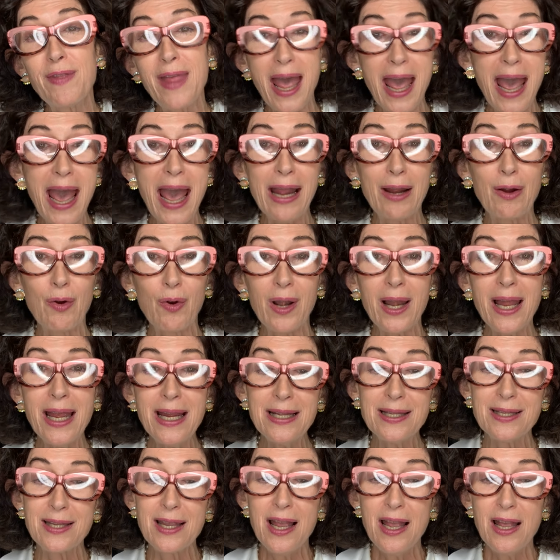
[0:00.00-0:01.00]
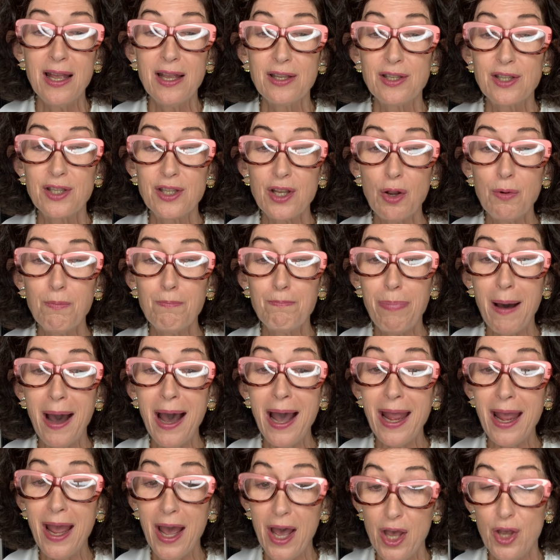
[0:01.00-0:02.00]
the acrylates. So
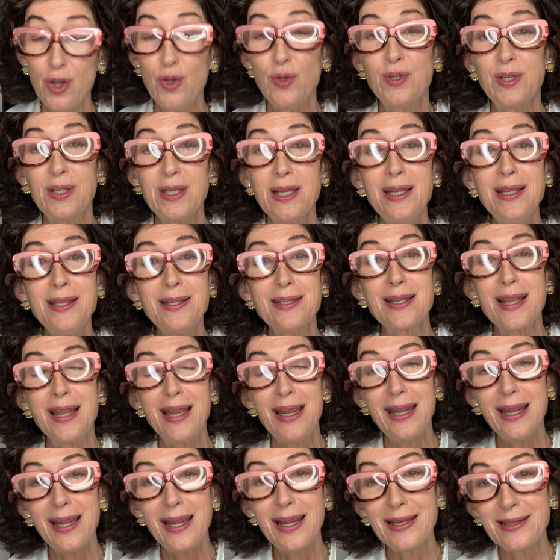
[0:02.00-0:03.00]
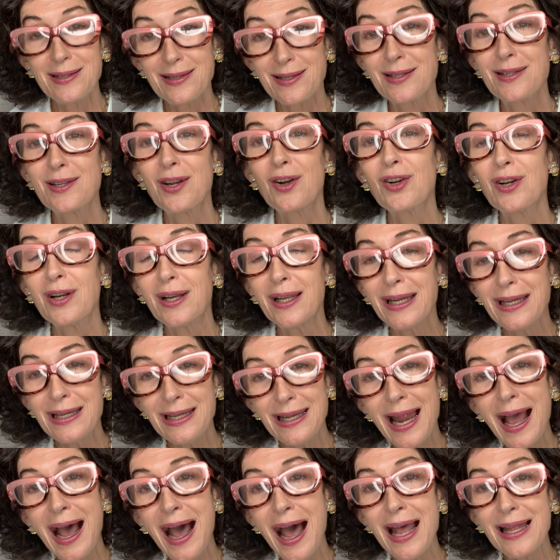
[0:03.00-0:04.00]
Biossance is certainly
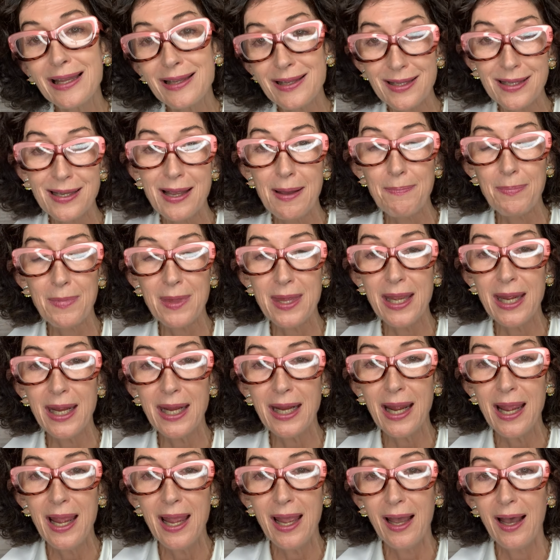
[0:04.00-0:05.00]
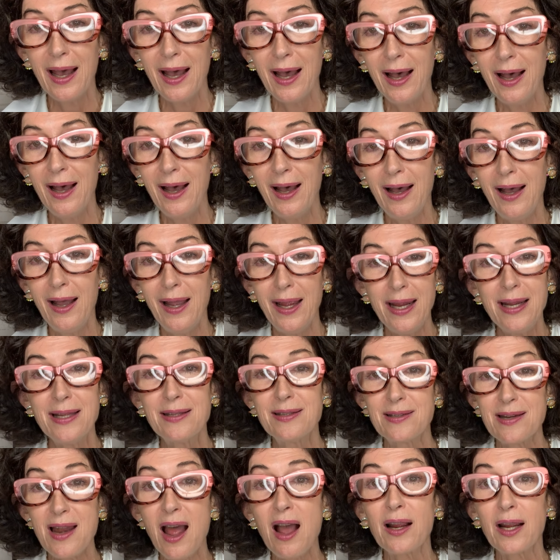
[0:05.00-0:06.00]
not something.
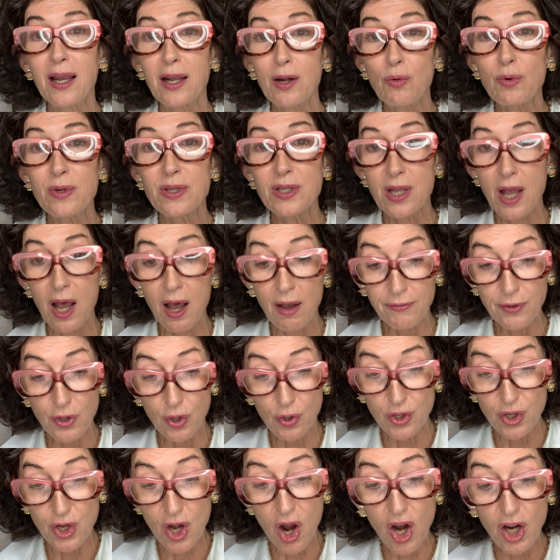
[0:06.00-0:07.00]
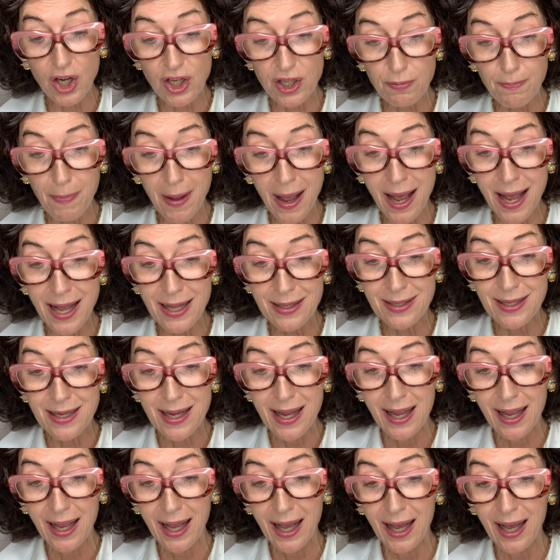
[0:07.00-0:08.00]
It's not going to resolve your dark spots.
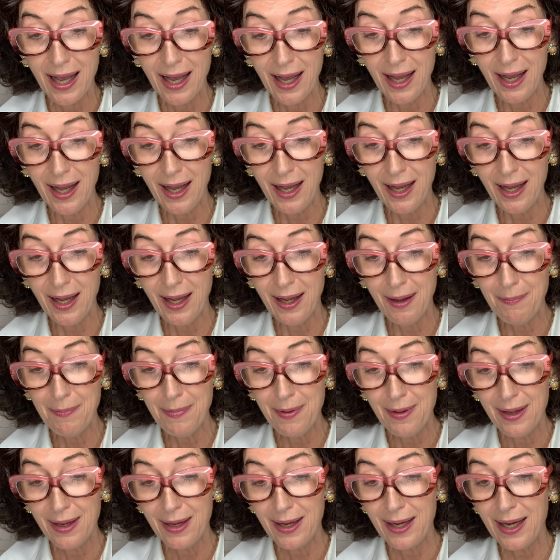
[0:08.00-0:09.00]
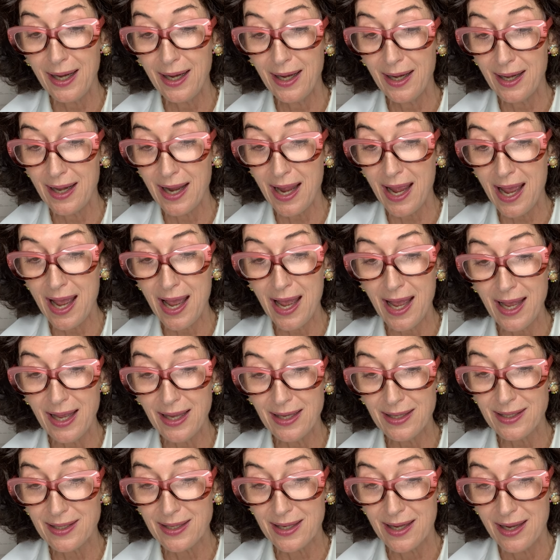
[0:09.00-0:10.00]
It
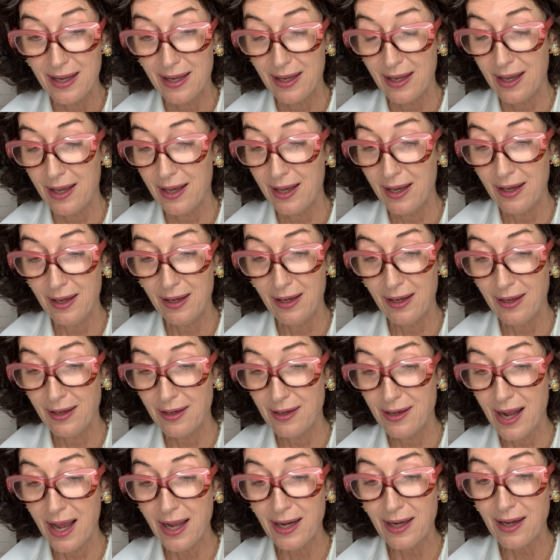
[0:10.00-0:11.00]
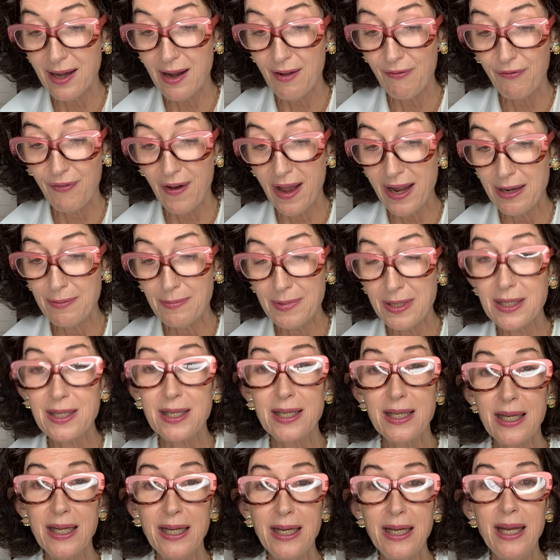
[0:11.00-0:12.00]
has not enough vitamin
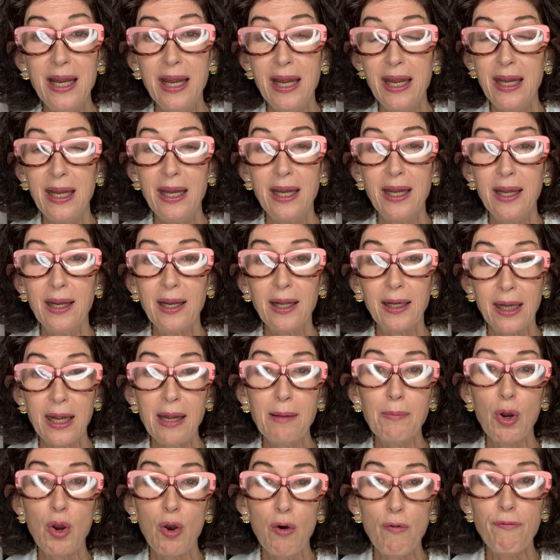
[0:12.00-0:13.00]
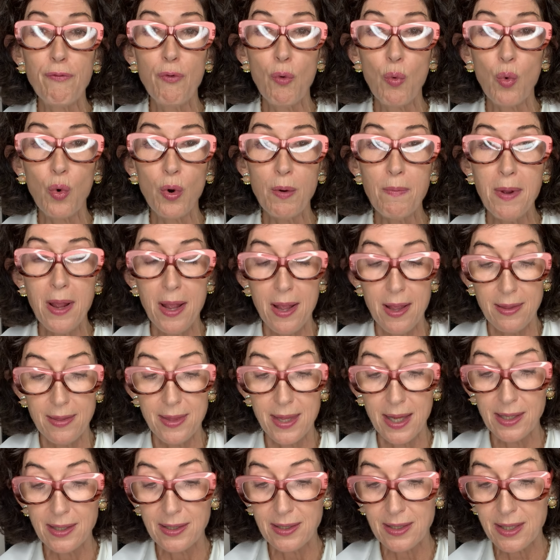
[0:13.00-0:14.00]
C in a chemical form
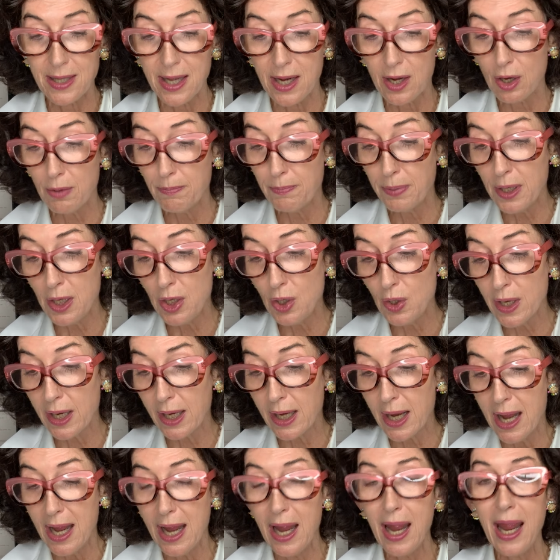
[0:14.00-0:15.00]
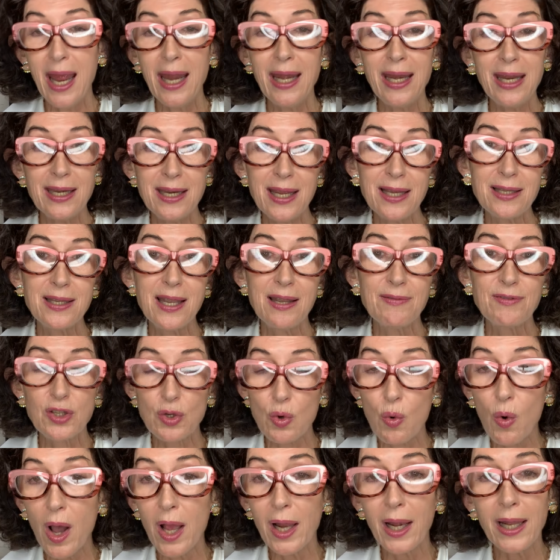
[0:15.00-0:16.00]
that is therapeutic, and it does have
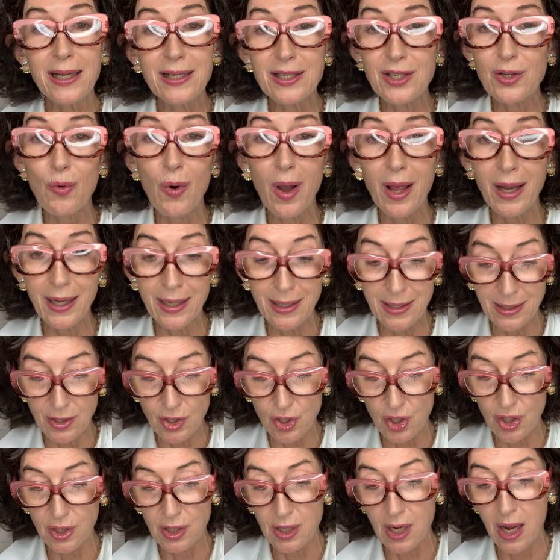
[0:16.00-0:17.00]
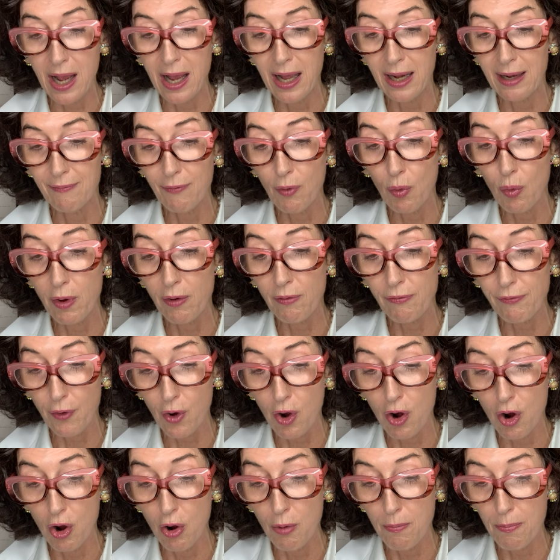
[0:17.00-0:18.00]
squalene. Squalene is just olive oil for
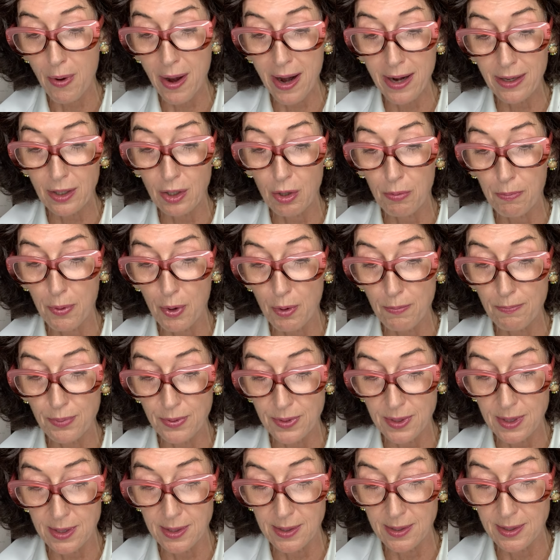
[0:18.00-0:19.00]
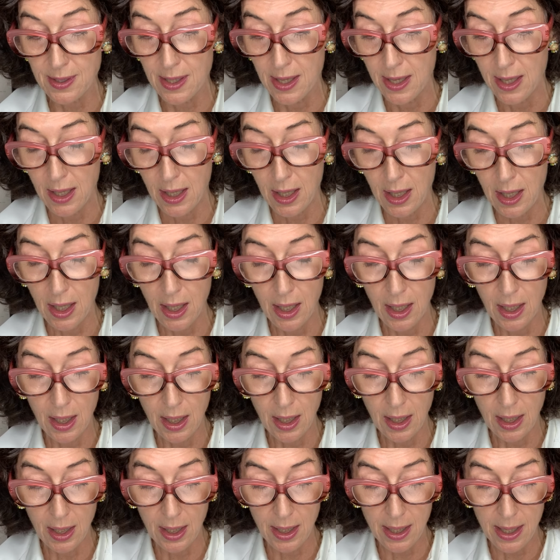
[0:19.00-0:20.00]
all practical purposes,
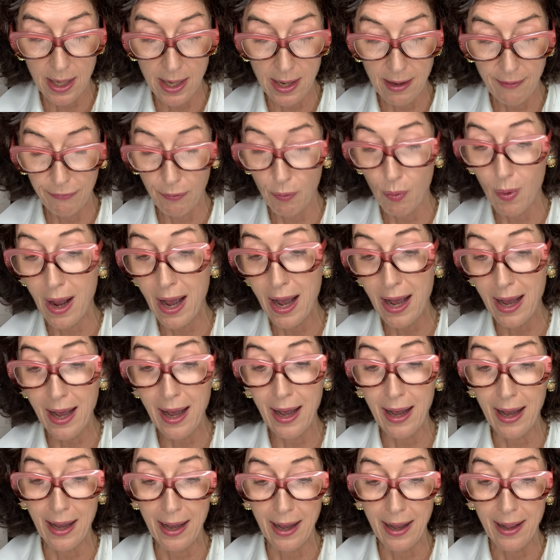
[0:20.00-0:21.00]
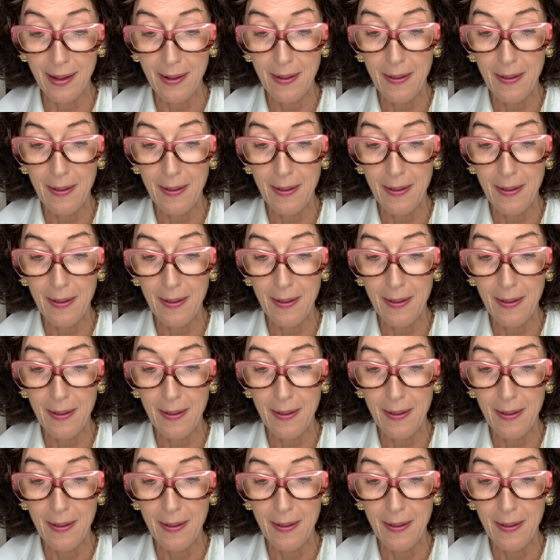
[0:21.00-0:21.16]
FYI.